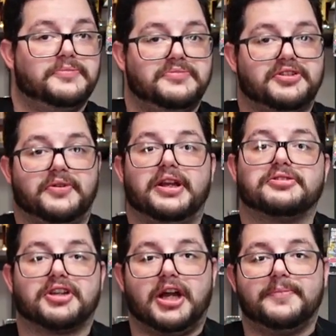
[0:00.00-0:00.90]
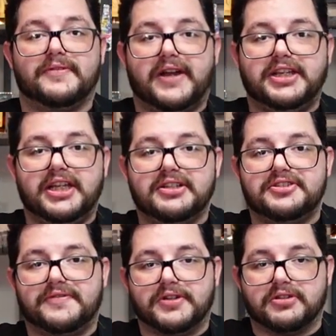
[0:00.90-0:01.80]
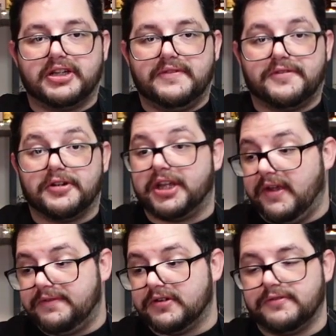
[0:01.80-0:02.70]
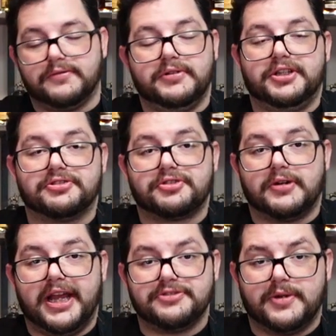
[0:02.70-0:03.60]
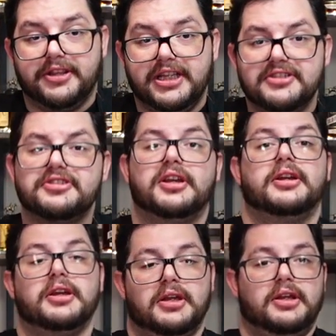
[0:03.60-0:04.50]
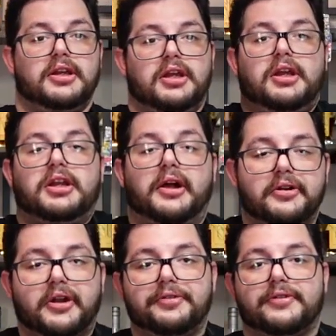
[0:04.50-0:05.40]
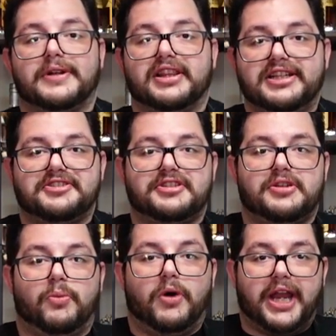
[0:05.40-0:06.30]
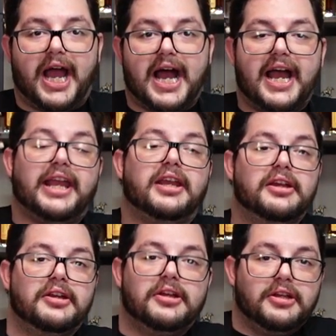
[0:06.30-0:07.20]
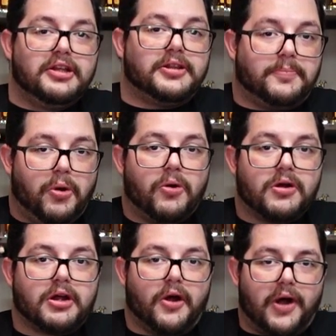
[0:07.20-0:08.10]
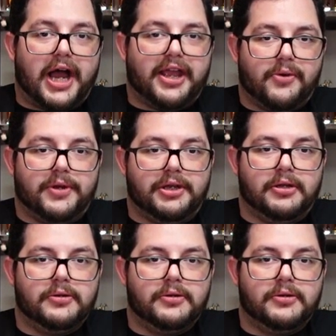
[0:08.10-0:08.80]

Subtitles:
So here's a couple of ideas if you're looking for a gift or if your store has one of these. Now I'll go through a list to what I, the poor Ohioan,